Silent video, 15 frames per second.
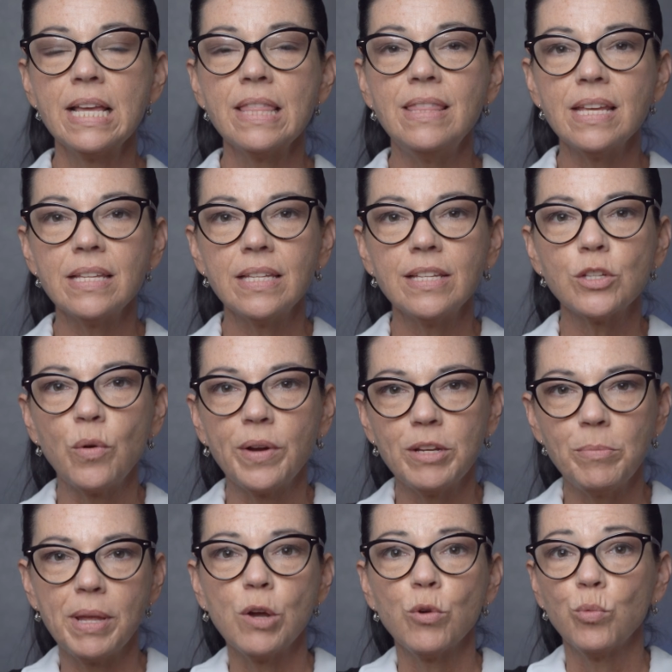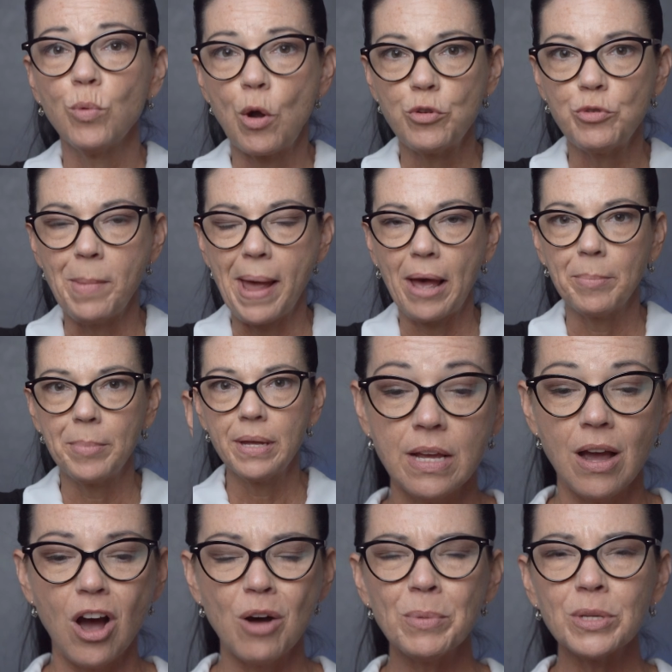This is going to be a roadmap,
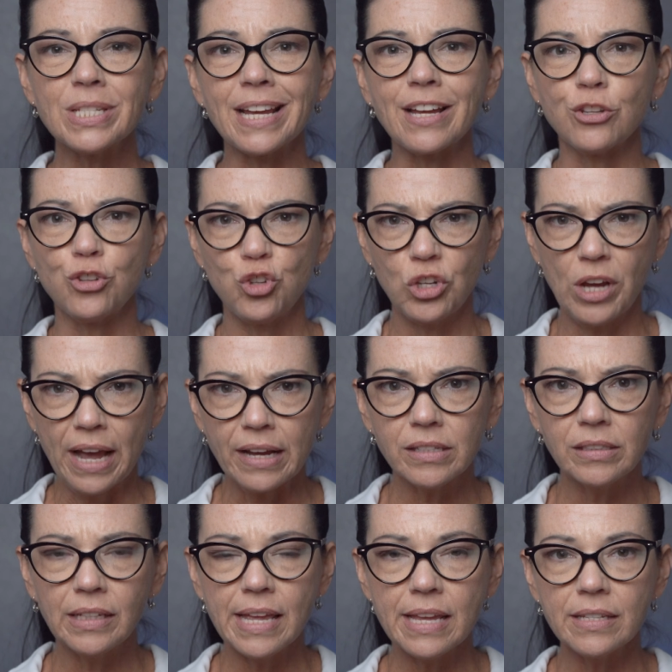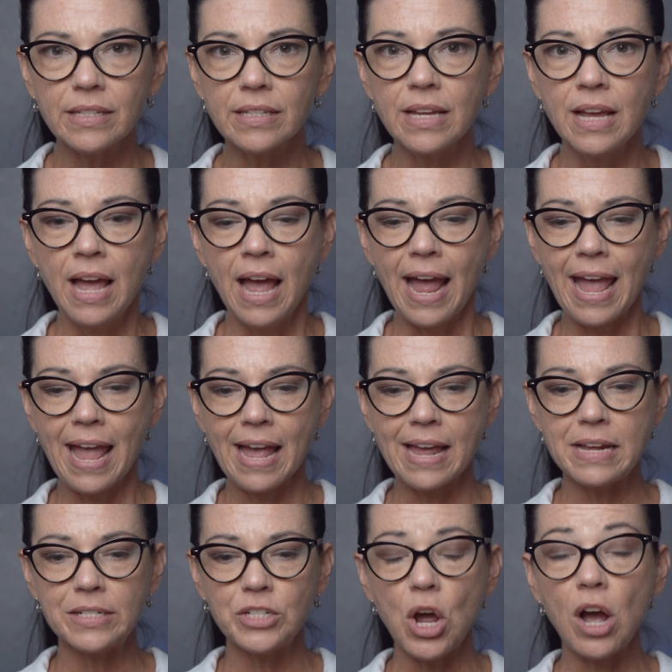almost like a checklist,
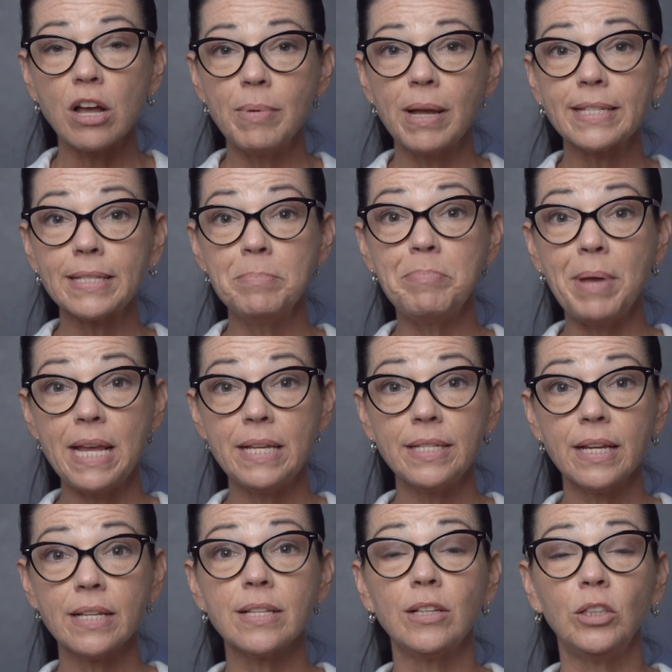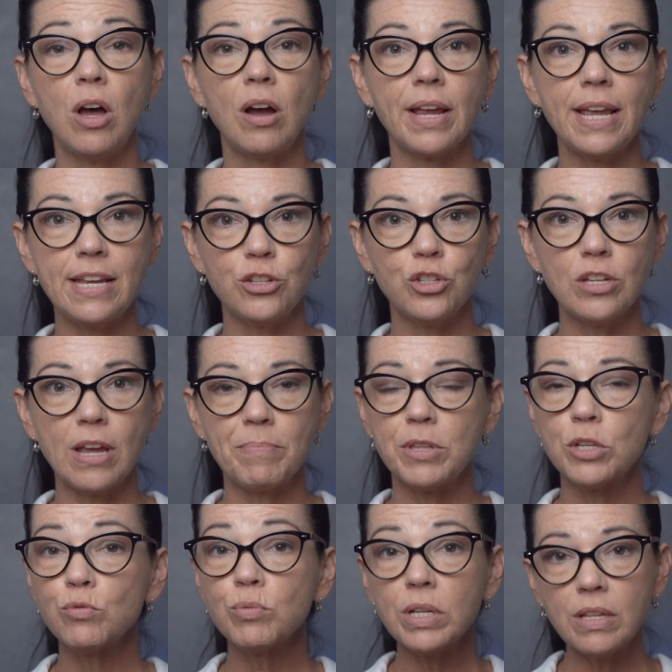and talk about some basics along each step.
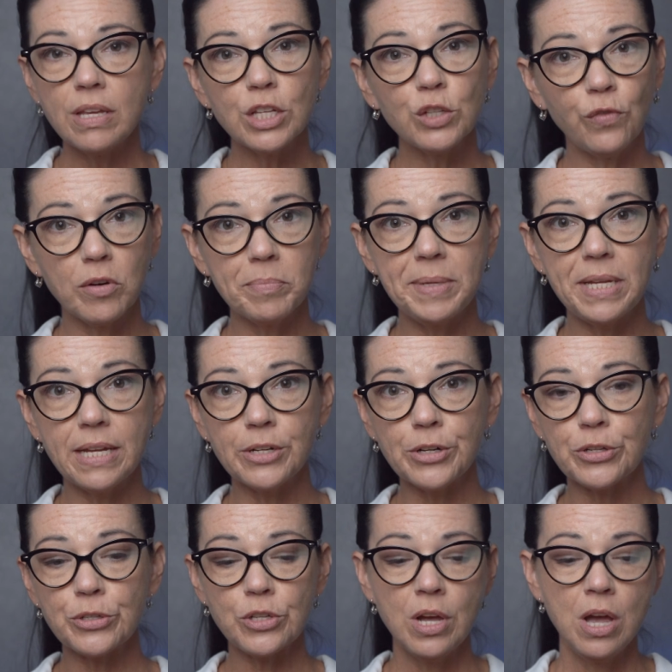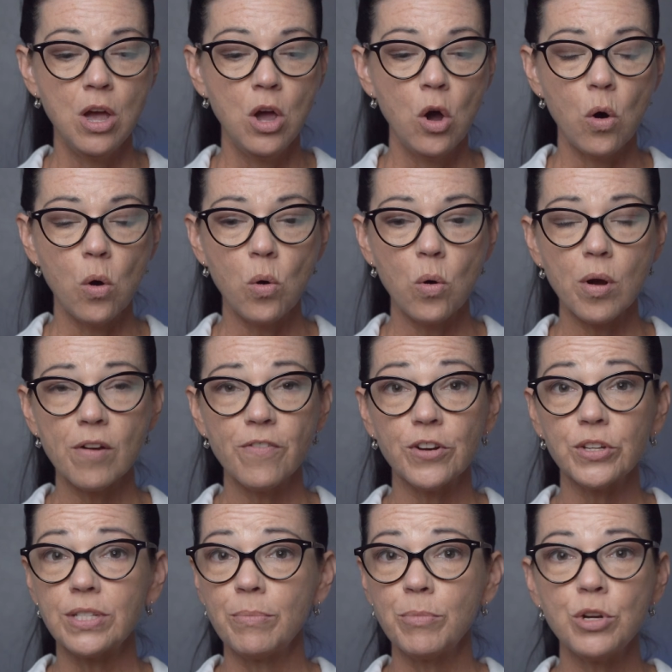This really is for beginners or
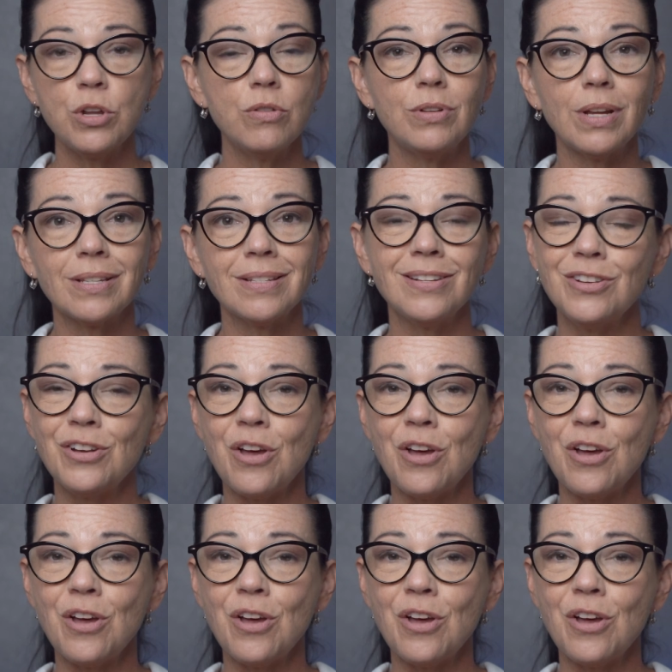for someone who doesn't